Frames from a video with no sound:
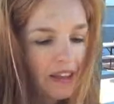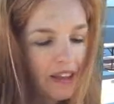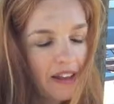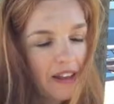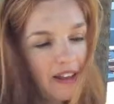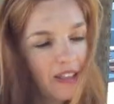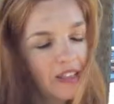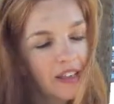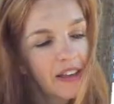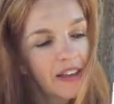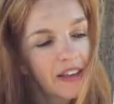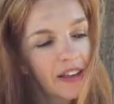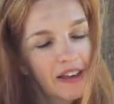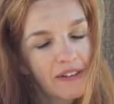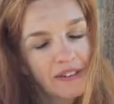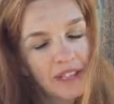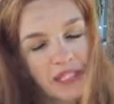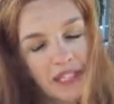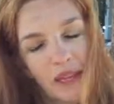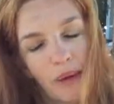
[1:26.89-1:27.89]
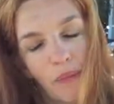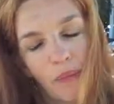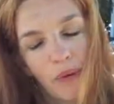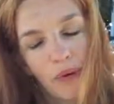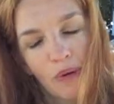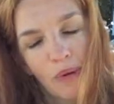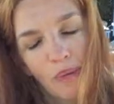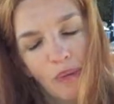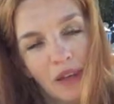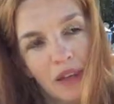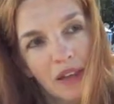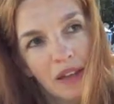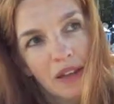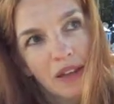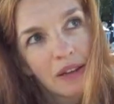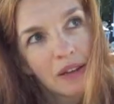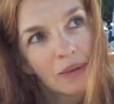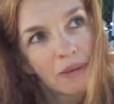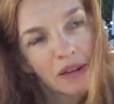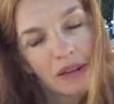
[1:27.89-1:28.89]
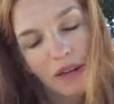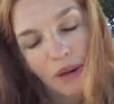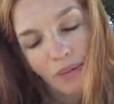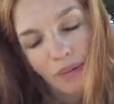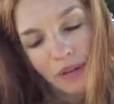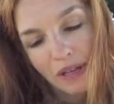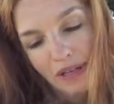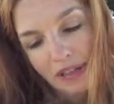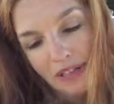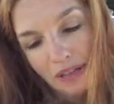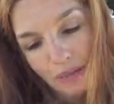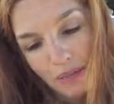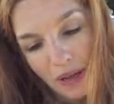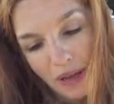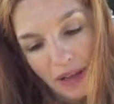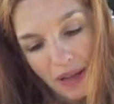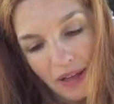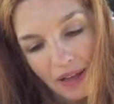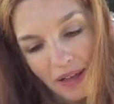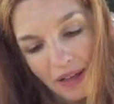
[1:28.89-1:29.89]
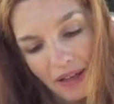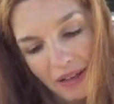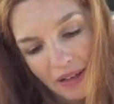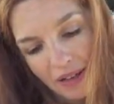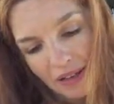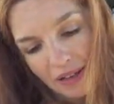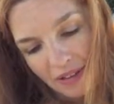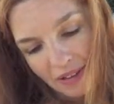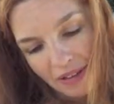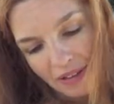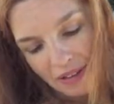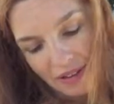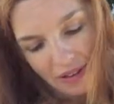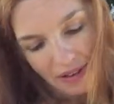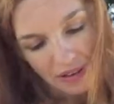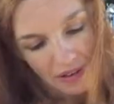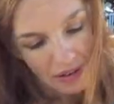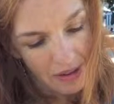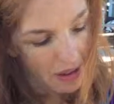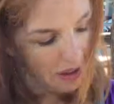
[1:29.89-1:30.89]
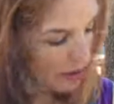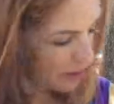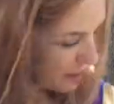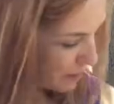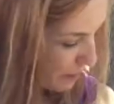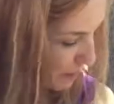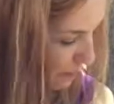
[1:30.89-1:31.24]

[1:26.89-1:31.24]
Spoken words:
And I think I have a sample, but it may not be in this bag. I